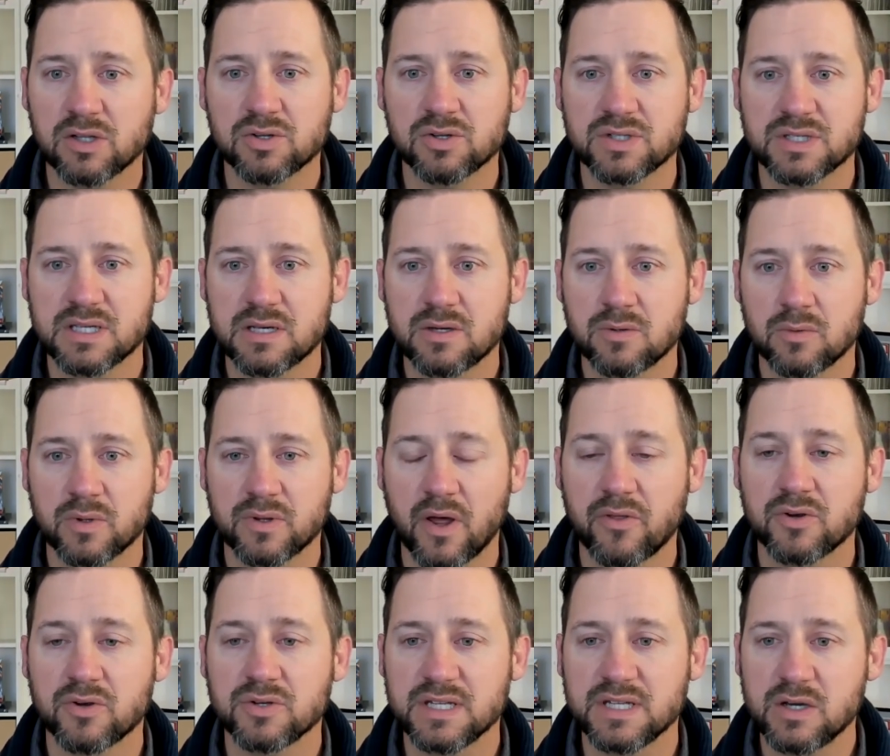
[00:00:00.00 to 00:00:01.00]
closely with
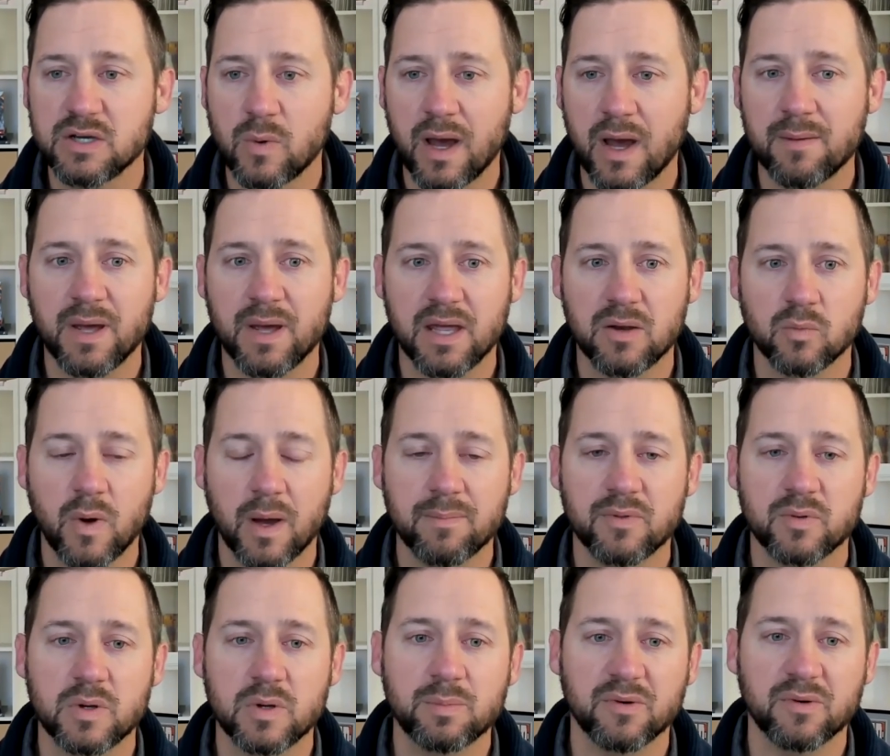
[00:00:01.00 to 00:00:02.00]
other DWeb and
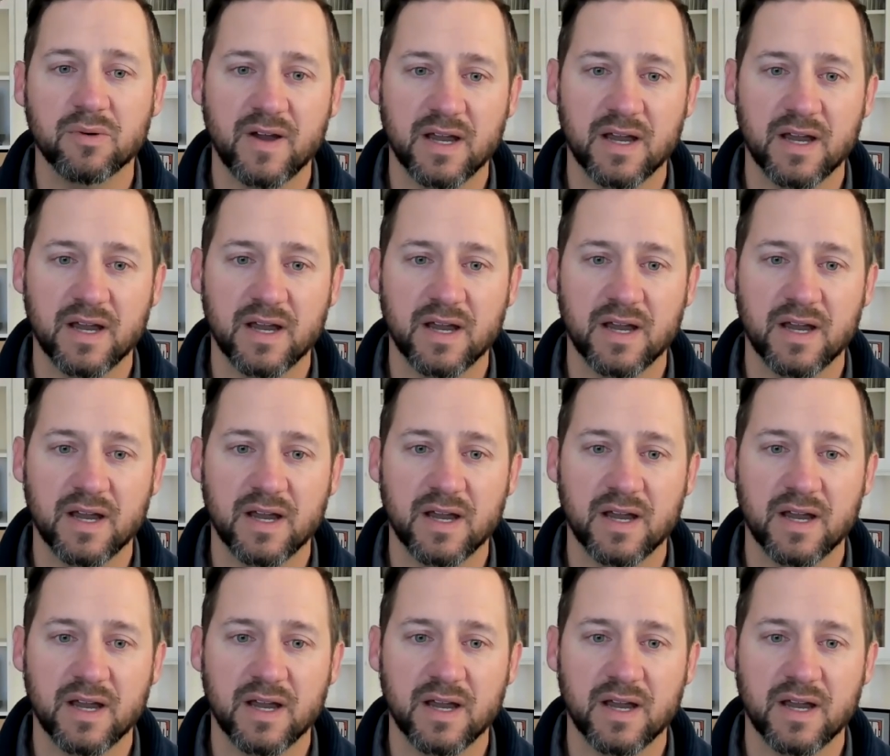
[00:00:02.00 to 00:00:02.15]
Web3